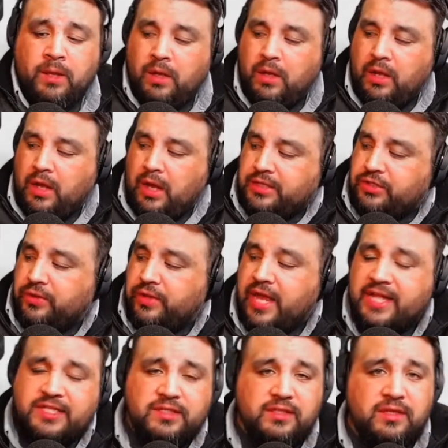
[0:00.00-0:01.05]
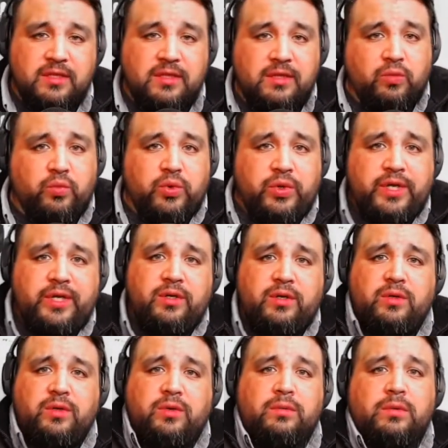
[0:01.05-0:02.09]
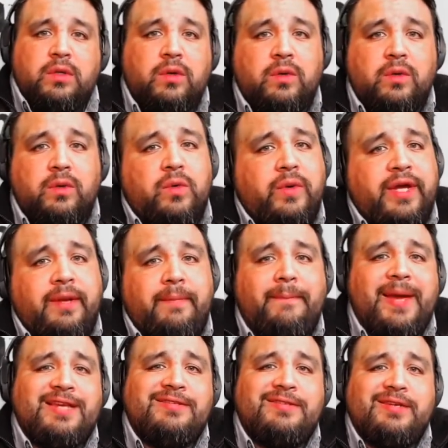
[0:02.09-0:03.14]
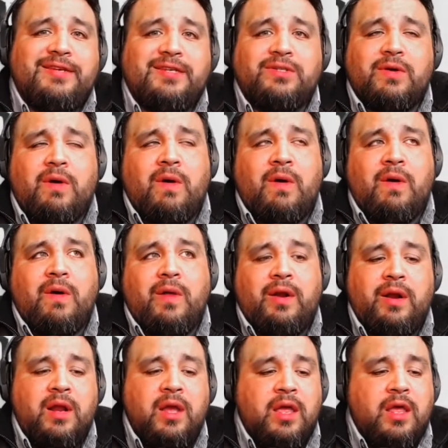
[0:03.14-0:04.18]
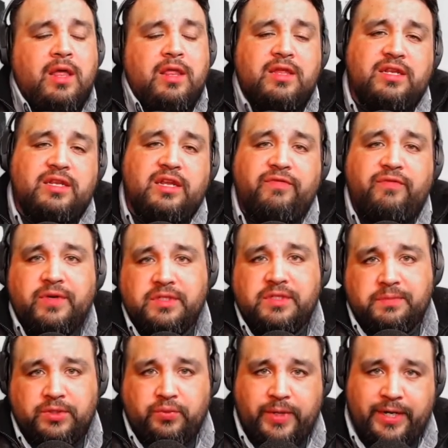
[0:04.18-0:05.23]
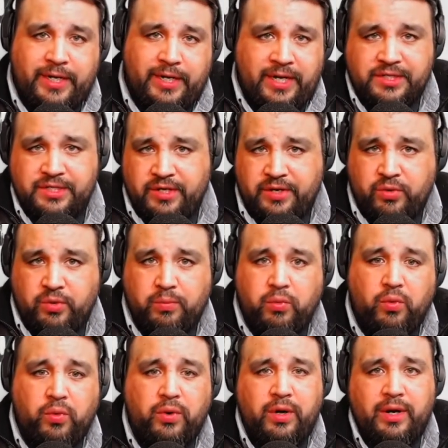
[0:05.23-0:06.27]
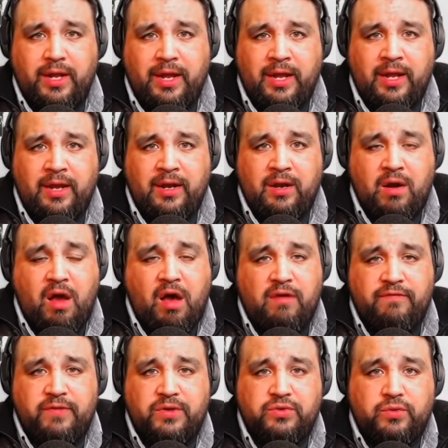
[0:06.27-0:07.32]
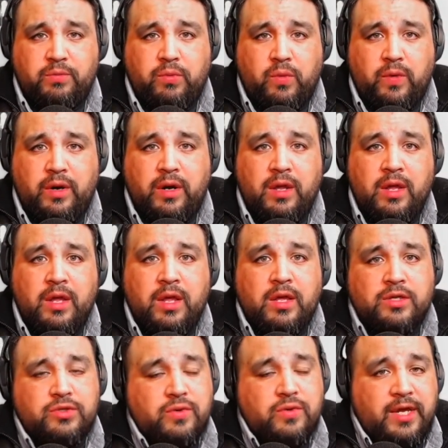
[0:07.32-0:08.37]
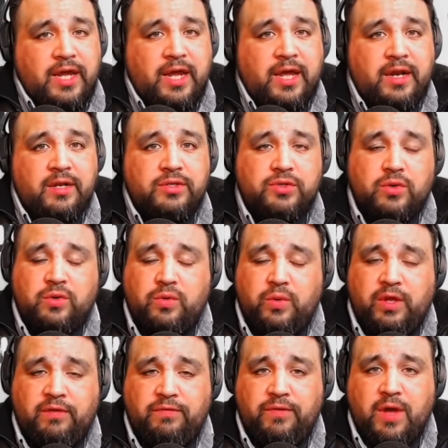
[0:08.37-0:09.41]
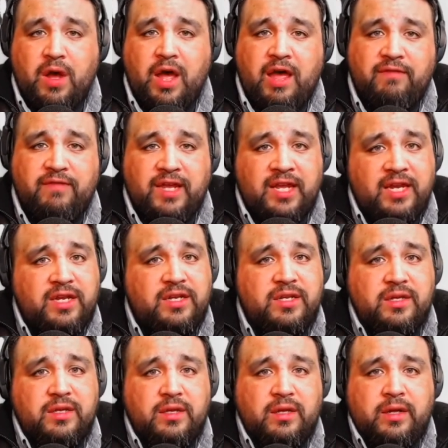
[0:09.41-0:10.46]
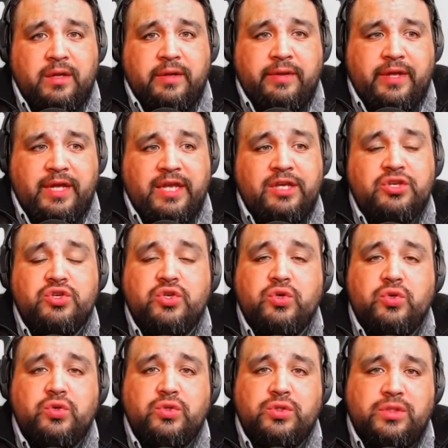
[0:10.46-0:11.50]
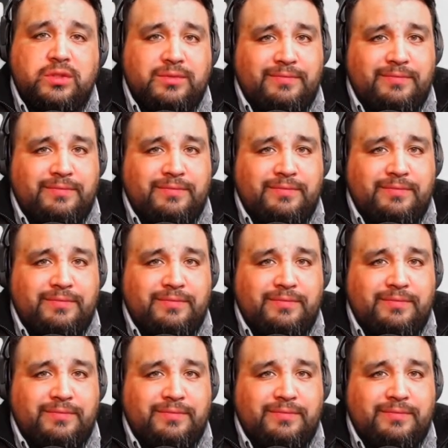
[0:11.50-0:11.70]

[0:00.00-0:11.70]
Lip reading: And so that's the real quick basics on the difference between an incident report and an offense report. So again, if y'all have any issues